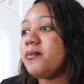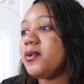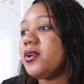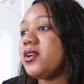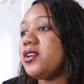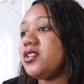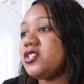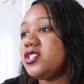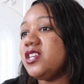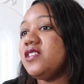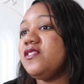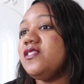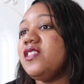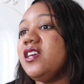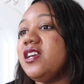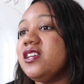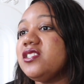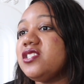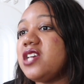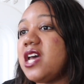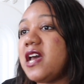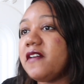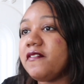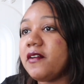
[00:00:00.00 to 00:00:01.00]
pushing
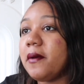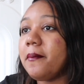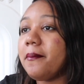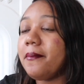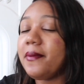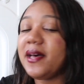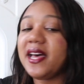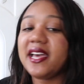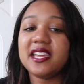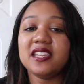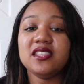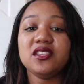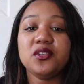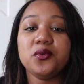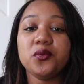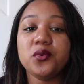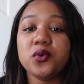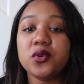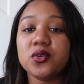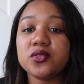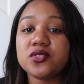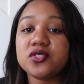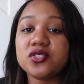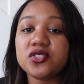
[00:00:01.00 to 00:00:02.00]
things over, banging the
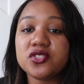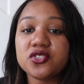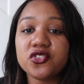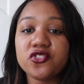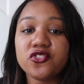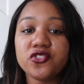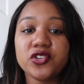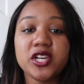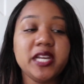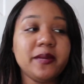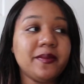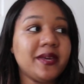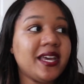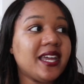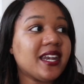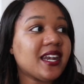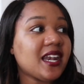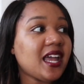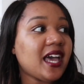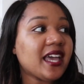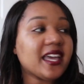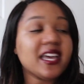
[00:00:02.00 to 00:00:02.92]
walls, screaming,